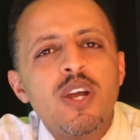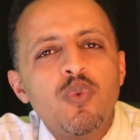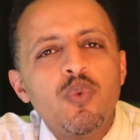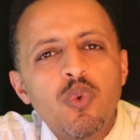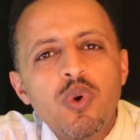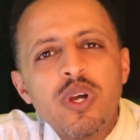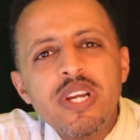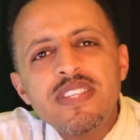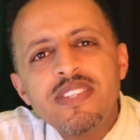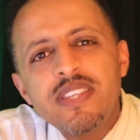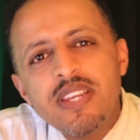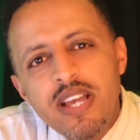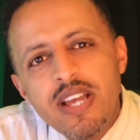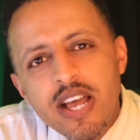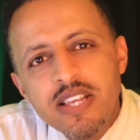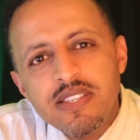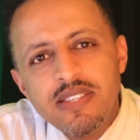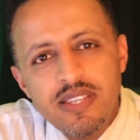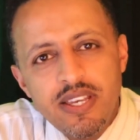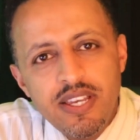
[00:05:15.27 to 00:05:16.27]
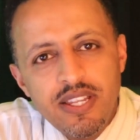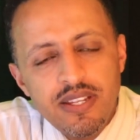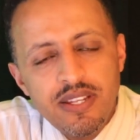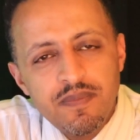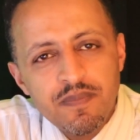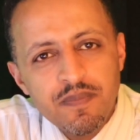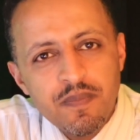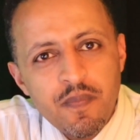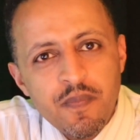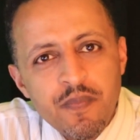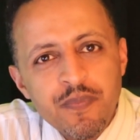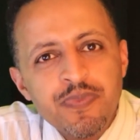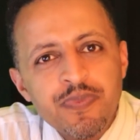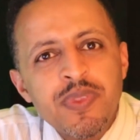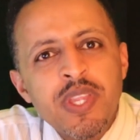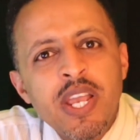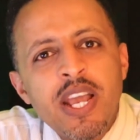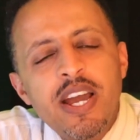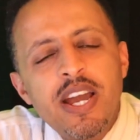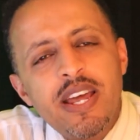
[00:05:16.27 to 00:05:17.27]
What is an asset?
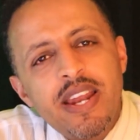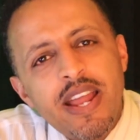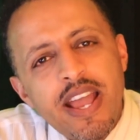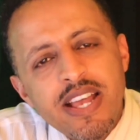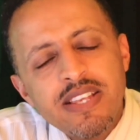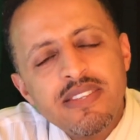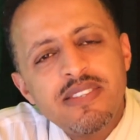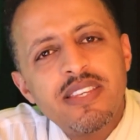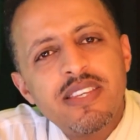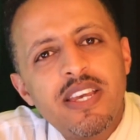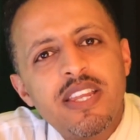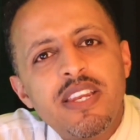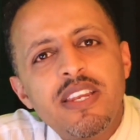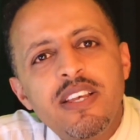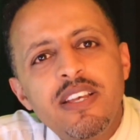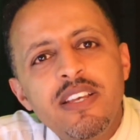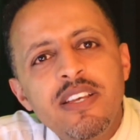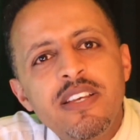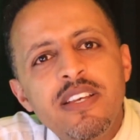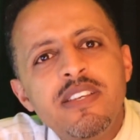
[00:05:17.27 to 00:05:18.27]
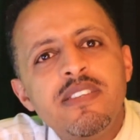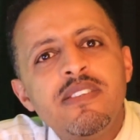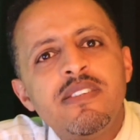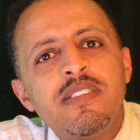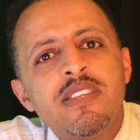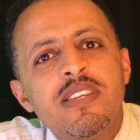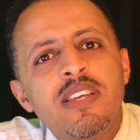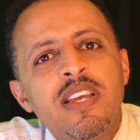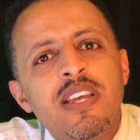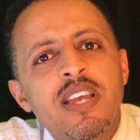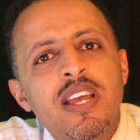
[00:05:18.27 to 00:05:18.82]
An asset is